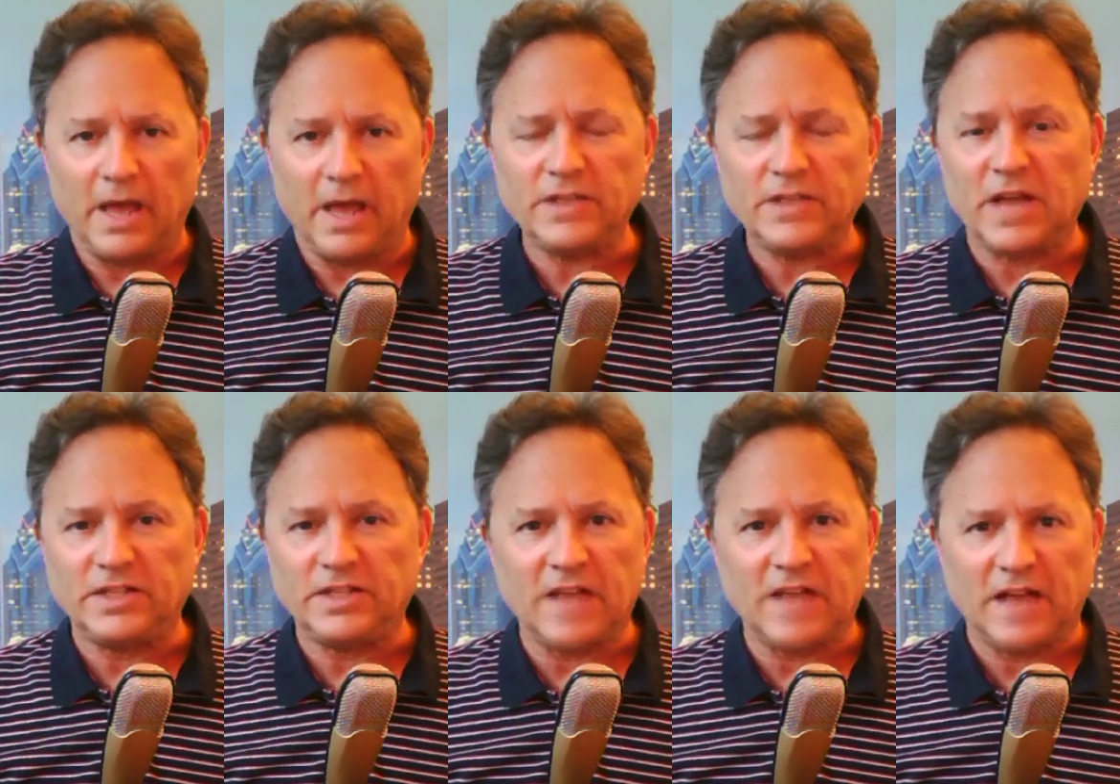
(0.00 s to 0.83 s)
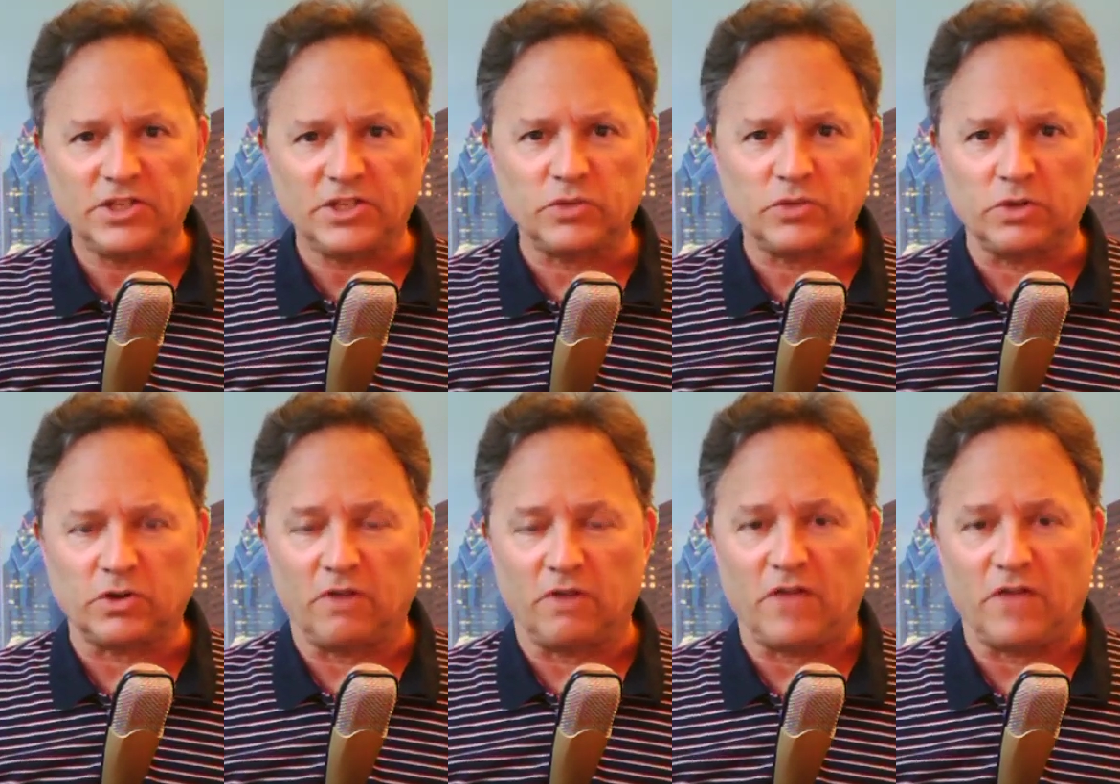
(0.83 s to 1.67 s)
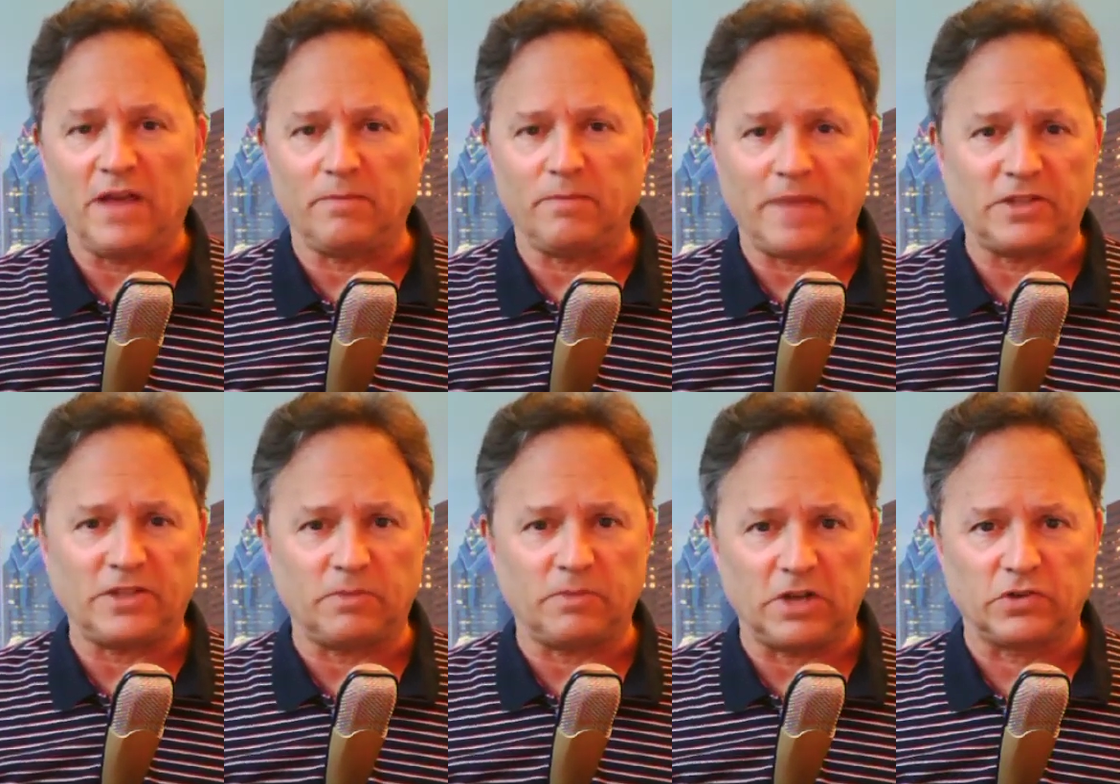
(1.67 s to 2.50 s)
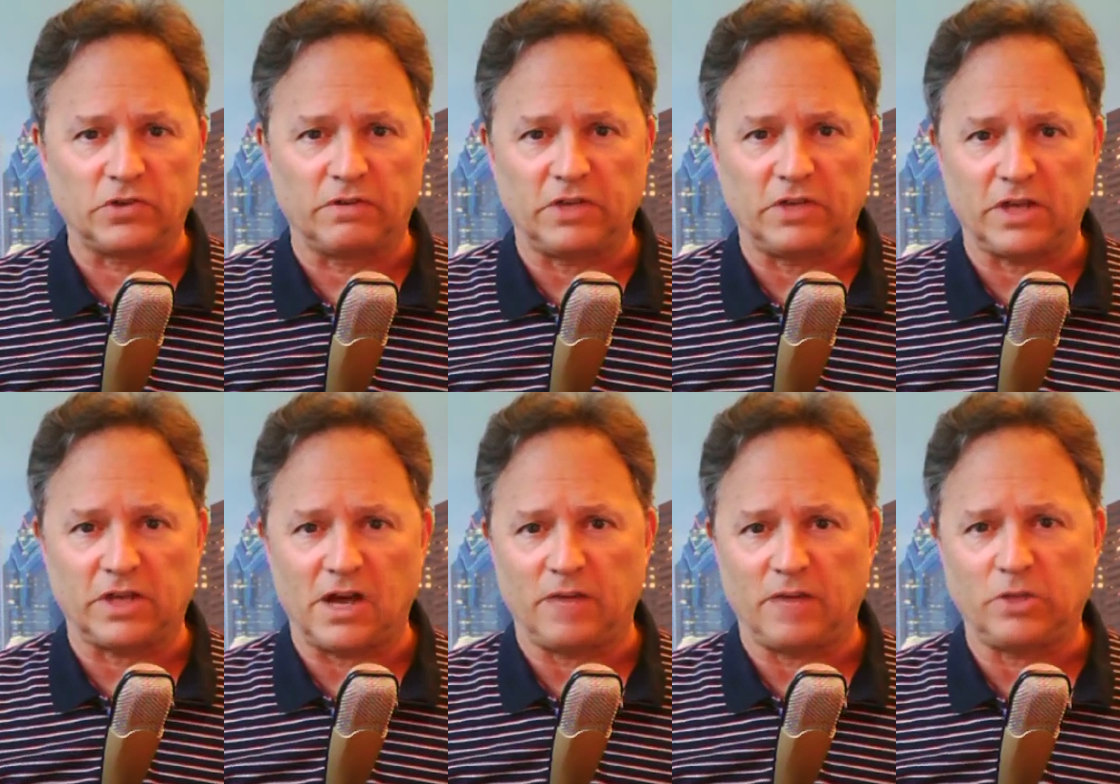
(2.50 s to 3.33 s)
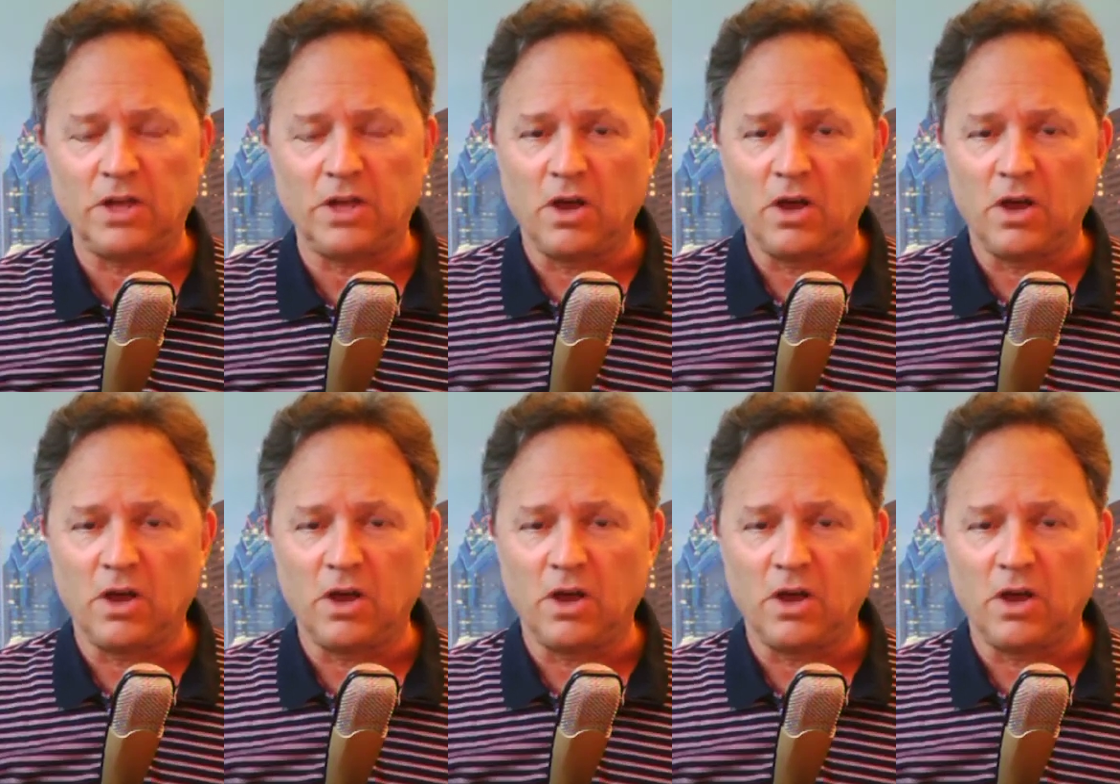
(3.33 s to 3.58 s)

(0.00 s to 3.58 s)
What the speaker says: Excise taxes, which are a volume-based measure of the economy,